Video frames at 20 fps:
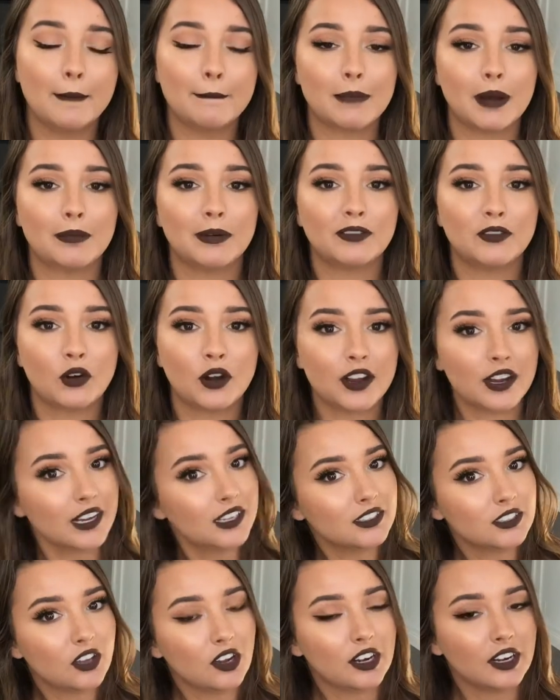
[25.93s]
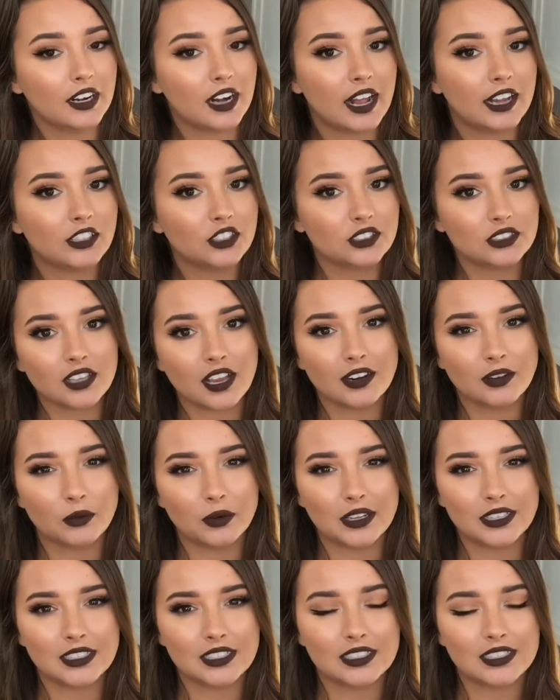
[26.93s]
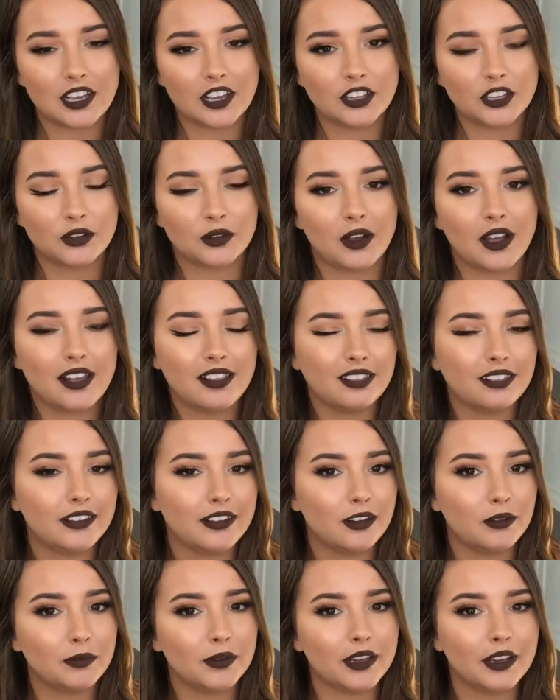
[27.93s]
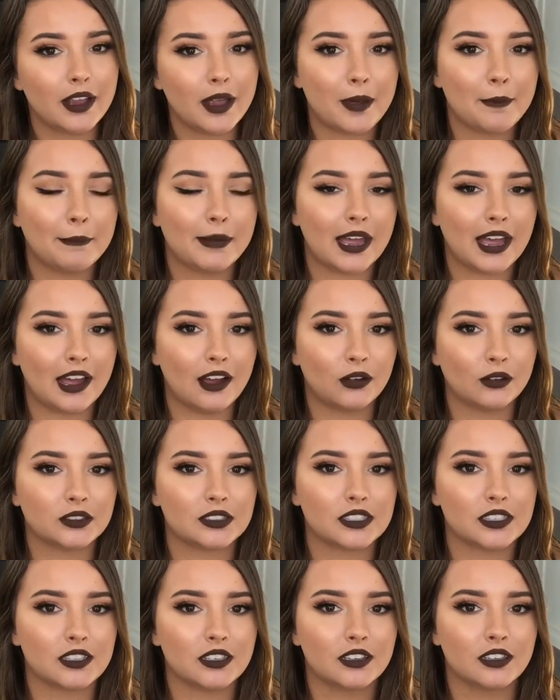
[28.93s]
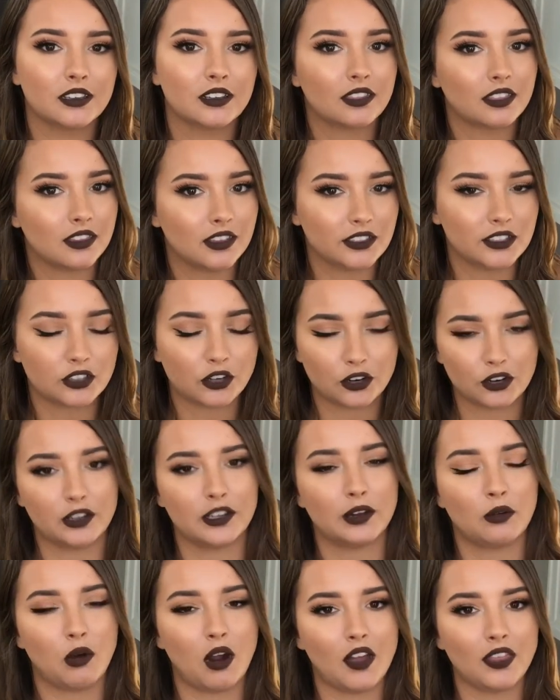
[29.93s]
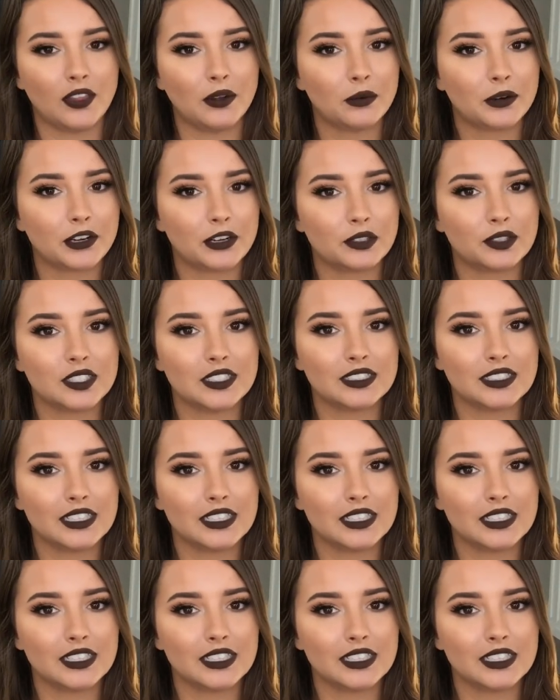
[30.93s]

But before I get started, I just kind of wanted to tell you a little bit about this curling wand that we're using